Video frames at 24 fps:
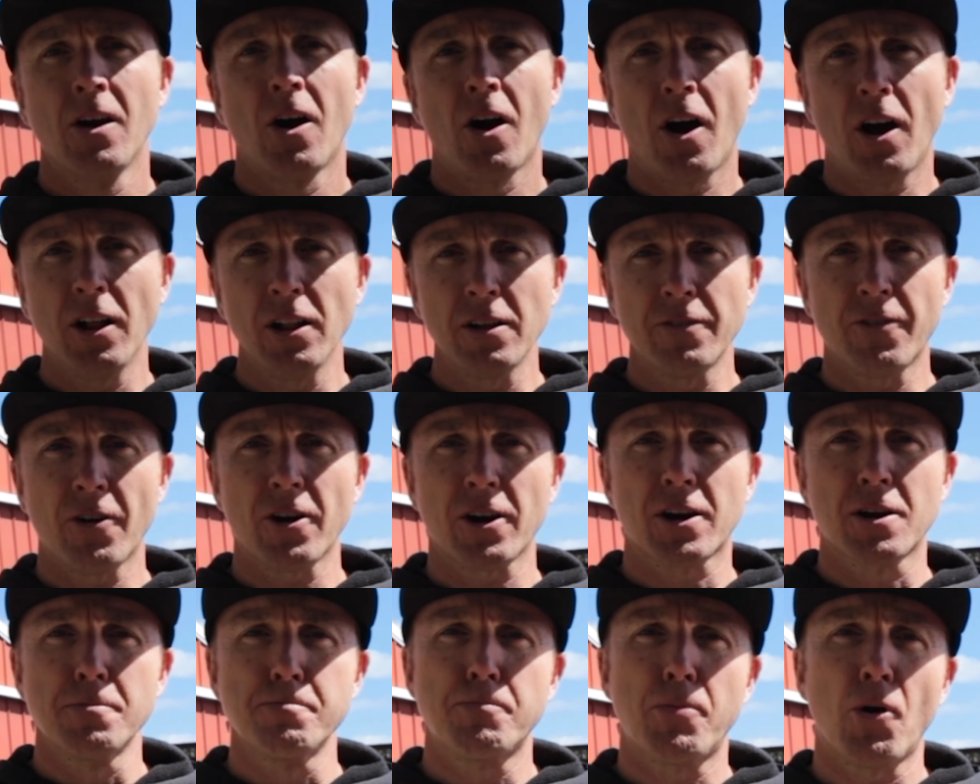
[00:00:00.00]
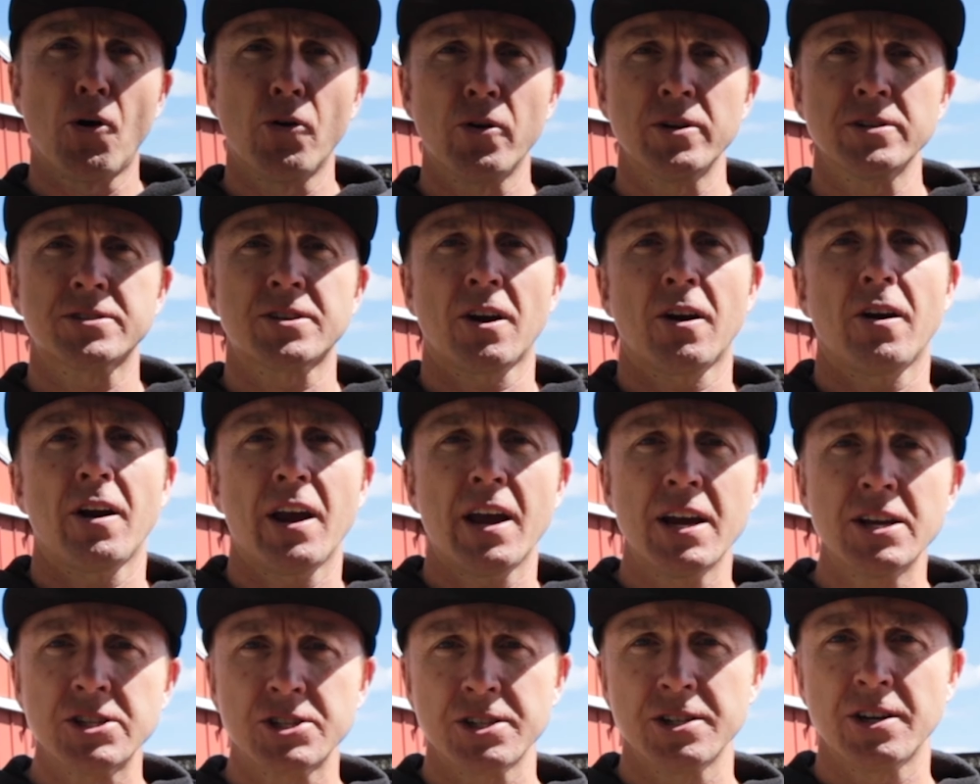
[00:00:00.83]
All of our components are
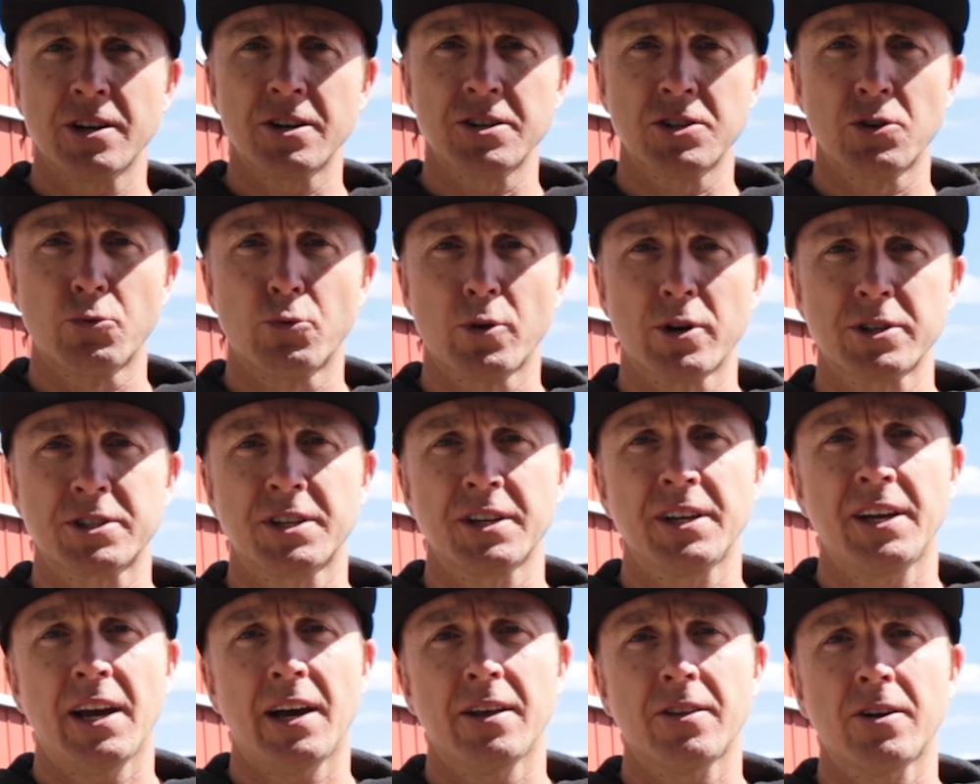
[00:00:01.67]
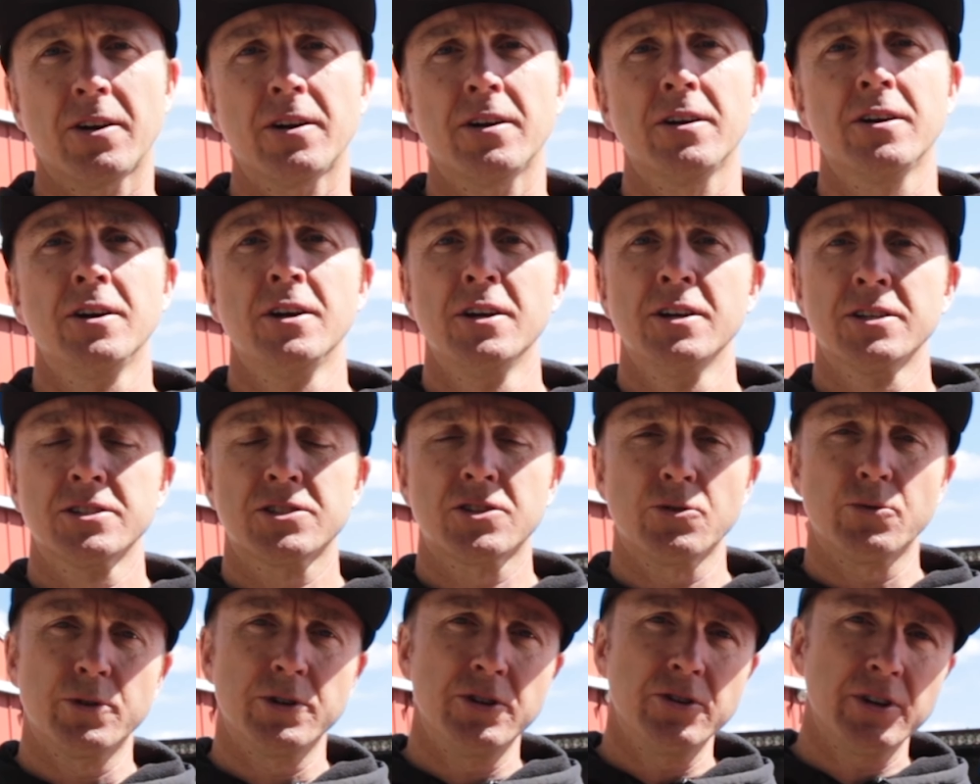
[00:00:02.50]
engineered to work together,
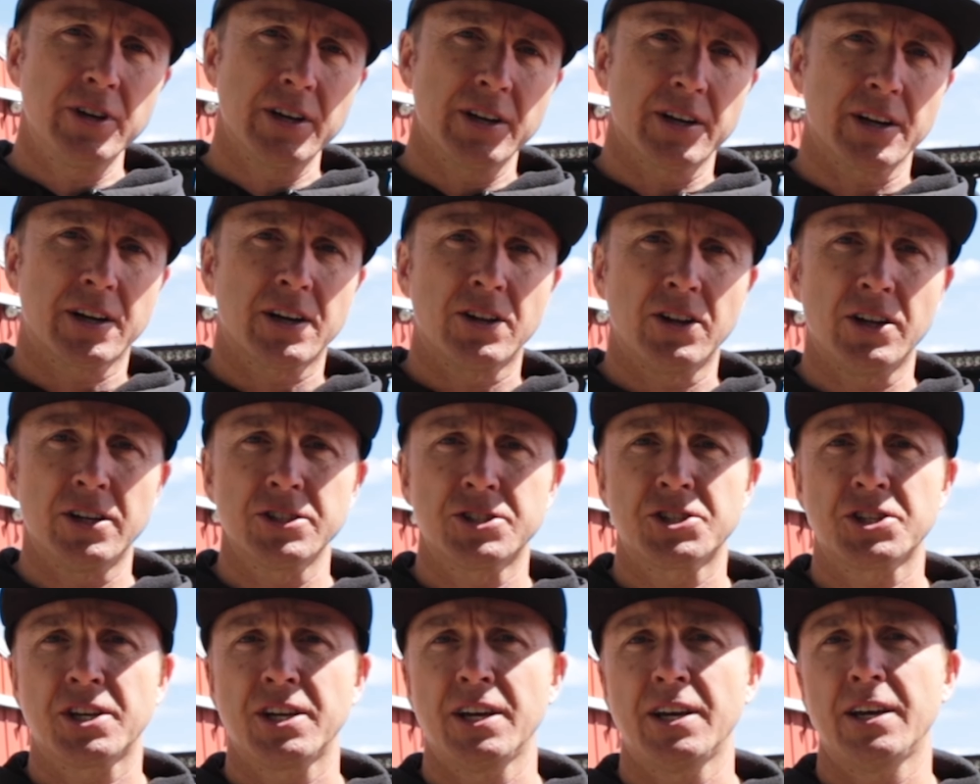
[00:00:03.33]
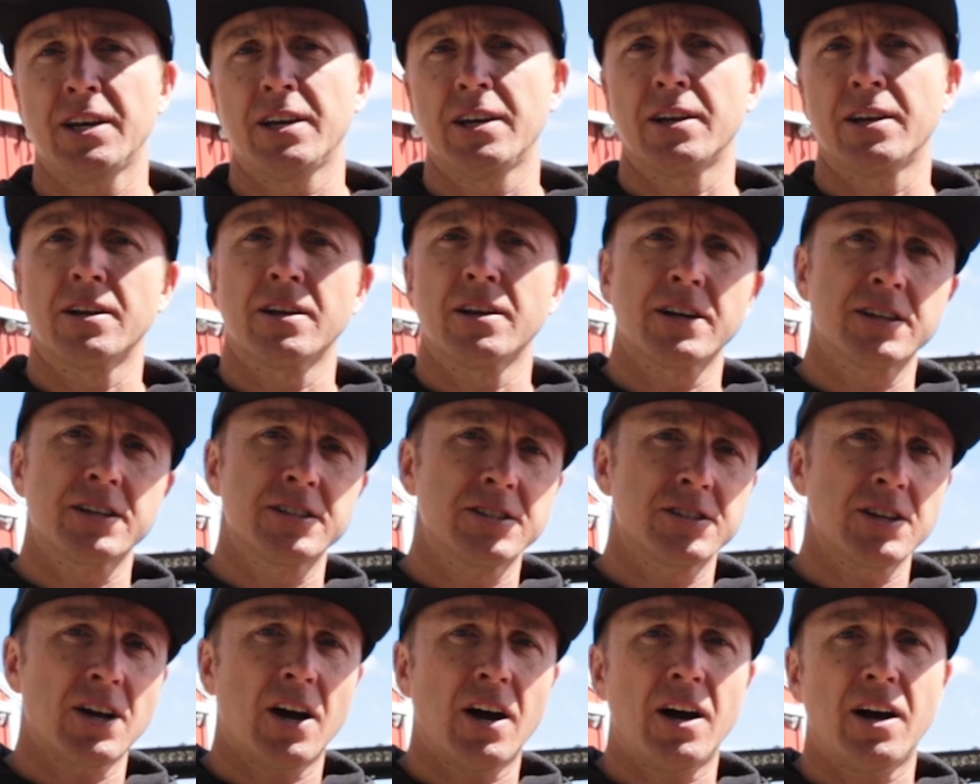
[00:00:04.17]
so when you get a clutch kit,
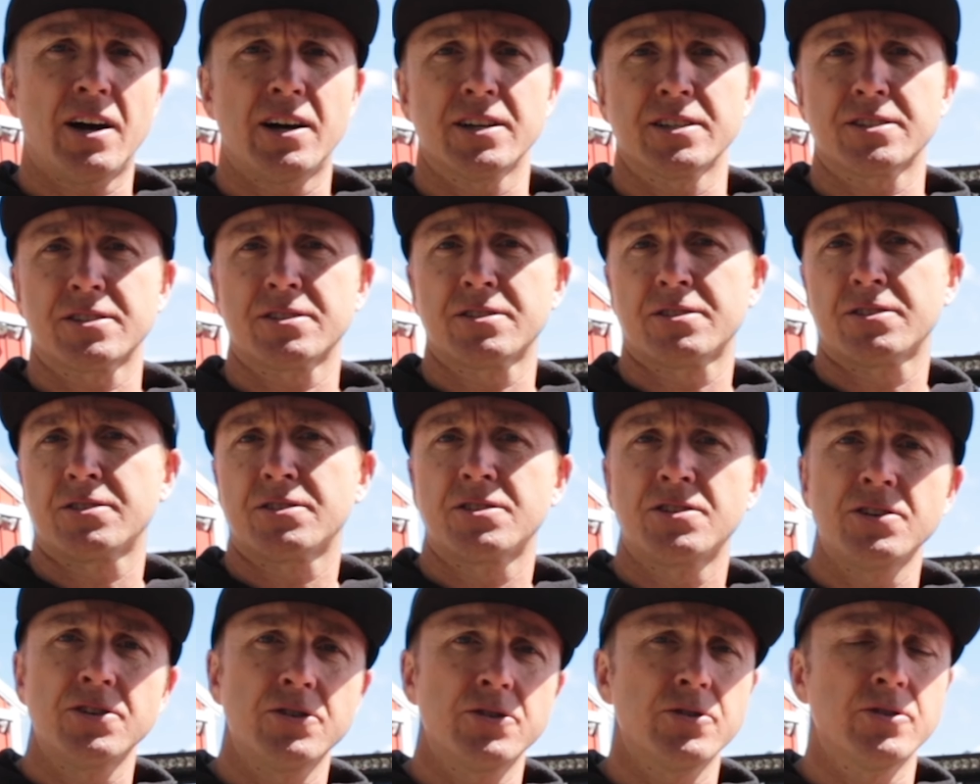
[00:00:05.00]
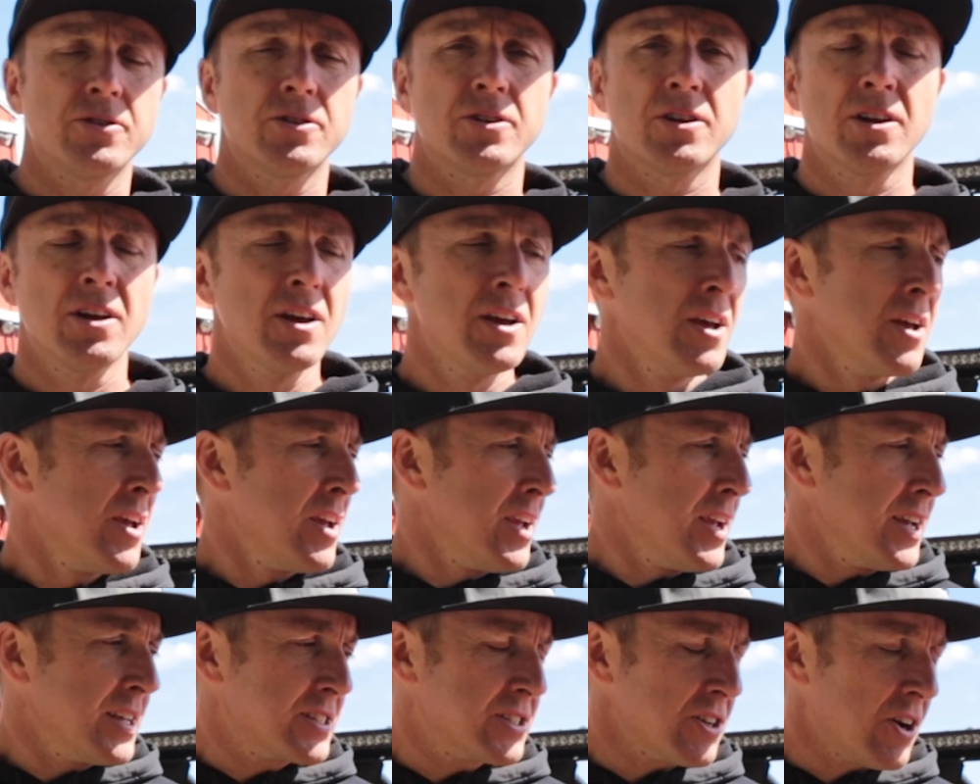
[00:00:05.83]
exhaust, tune,
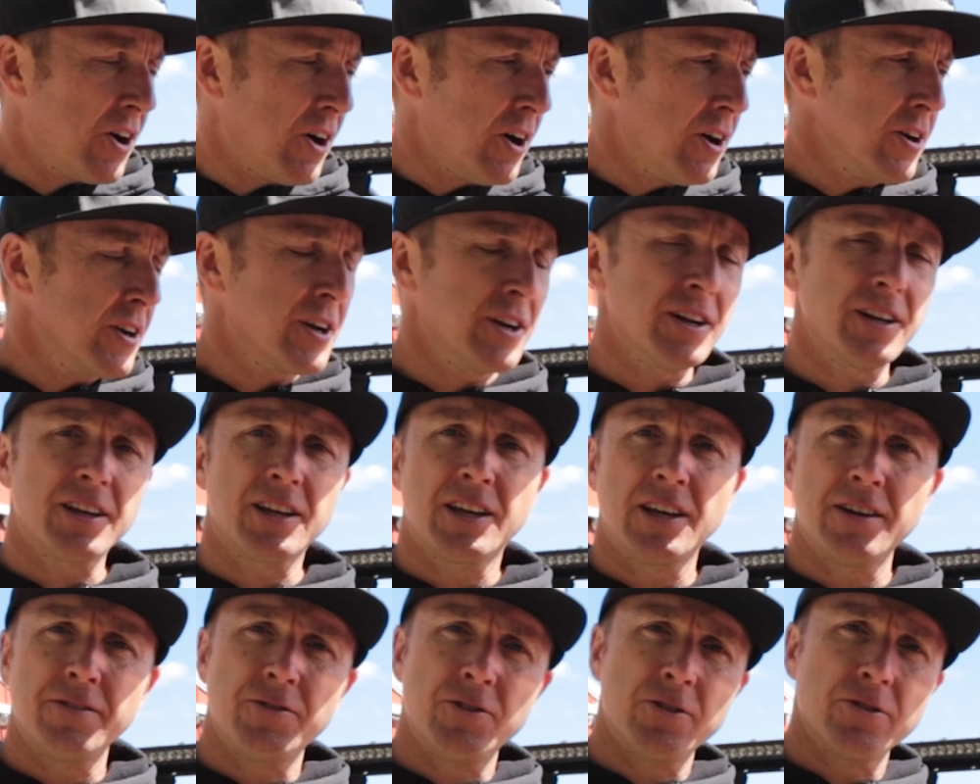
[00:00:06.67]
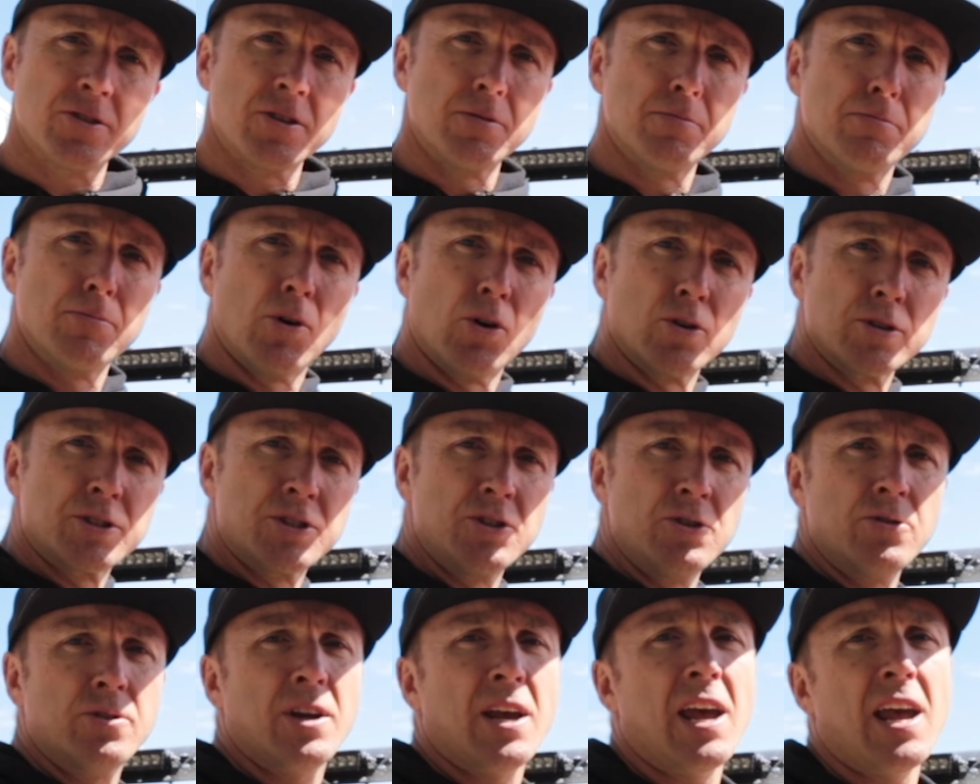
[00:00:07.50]
it's all going to give you the most
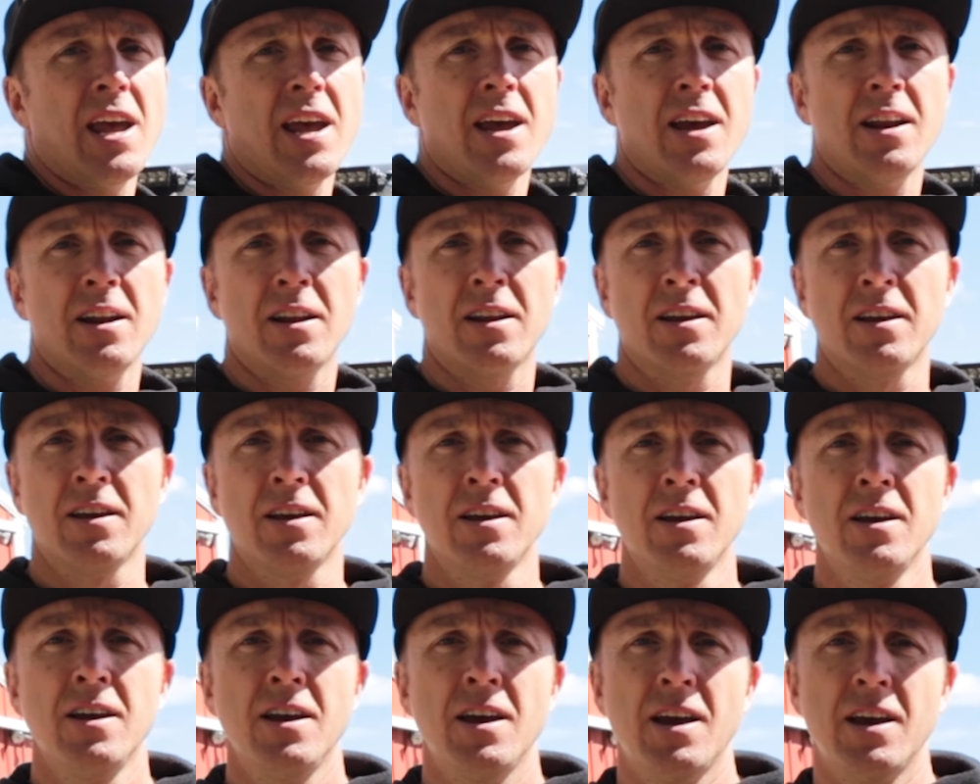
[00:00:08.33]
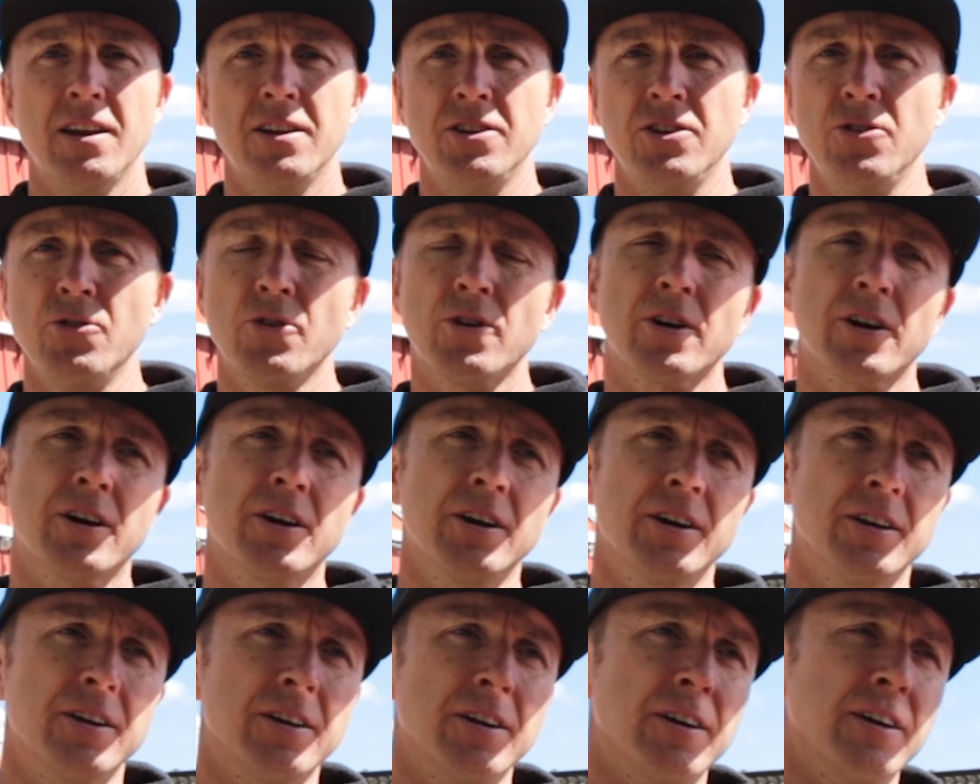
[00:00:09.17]
you can, and you are going to